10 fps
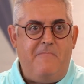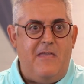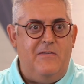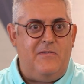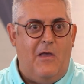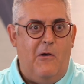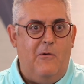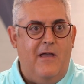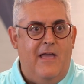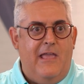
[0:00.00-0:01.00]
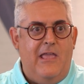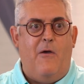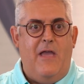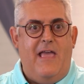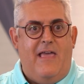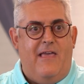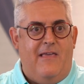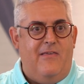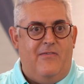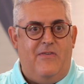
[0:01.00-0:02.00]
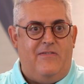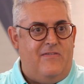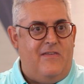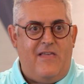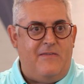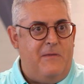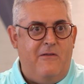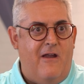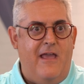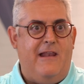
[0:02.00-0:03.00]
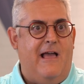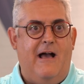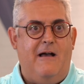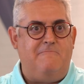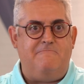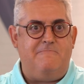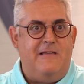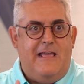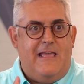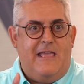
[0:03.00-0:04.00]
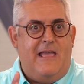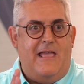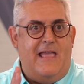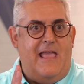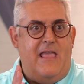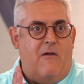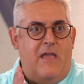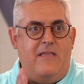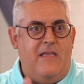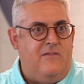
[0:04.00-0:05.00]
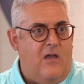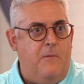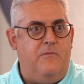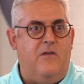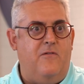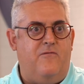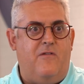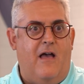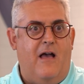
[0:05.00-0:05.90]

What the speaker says: So this has been great. In terms of